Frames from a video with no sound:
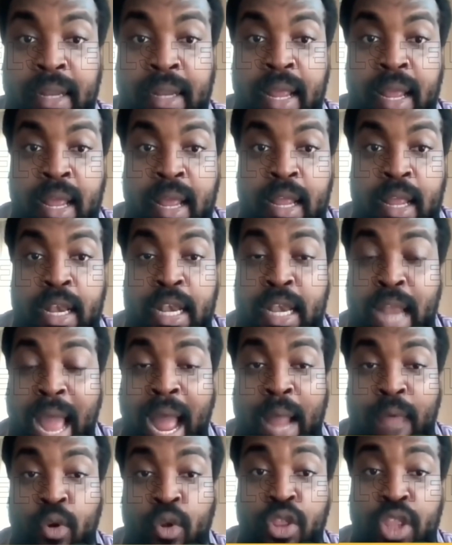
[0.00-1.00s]
And
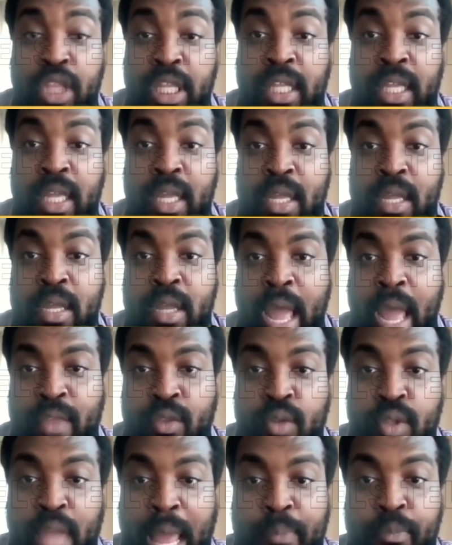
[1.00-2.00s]
I'm
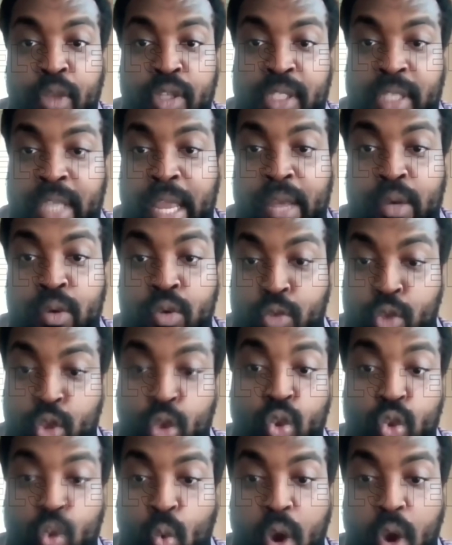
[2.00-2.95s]
not saying